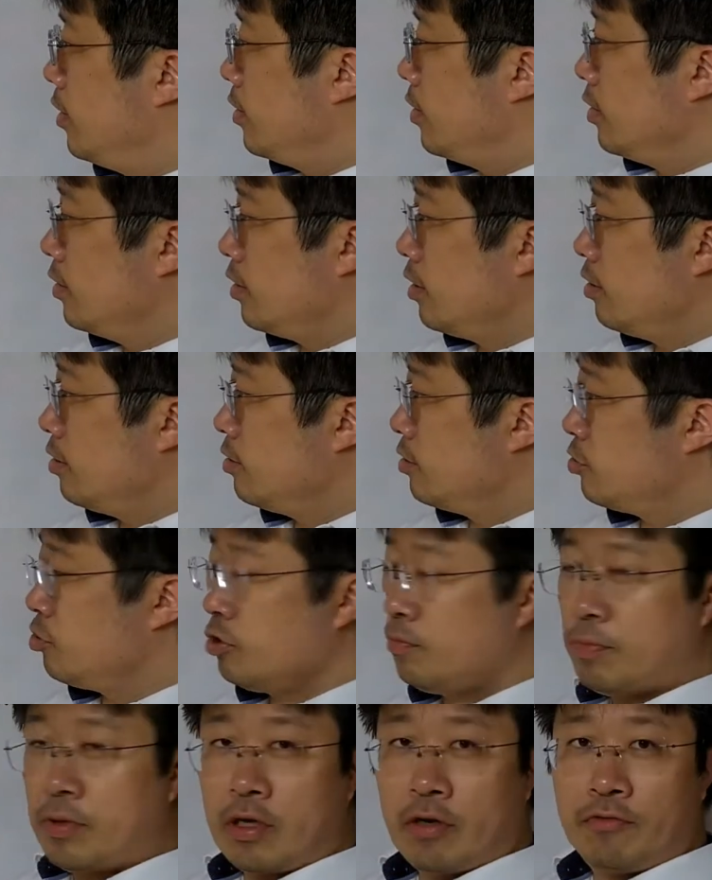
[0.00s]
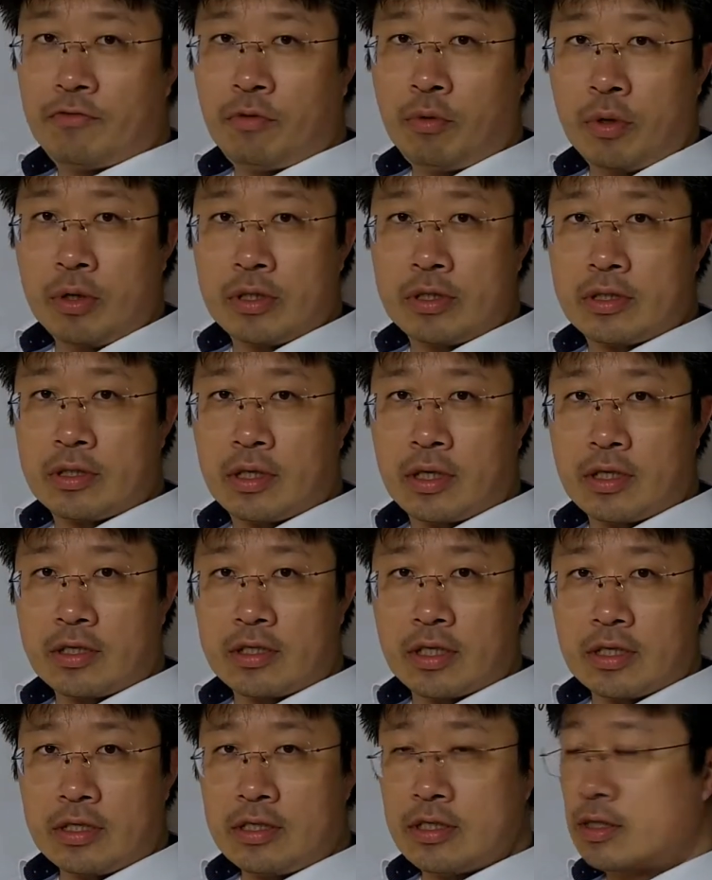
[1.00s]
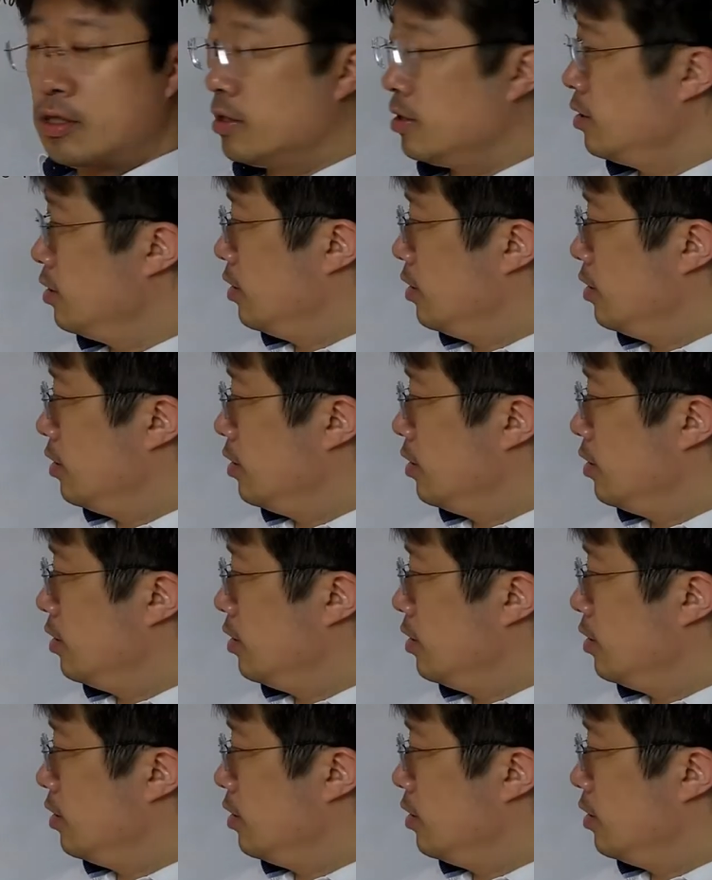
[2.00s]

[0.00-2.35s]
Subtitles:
and then there should be a force exist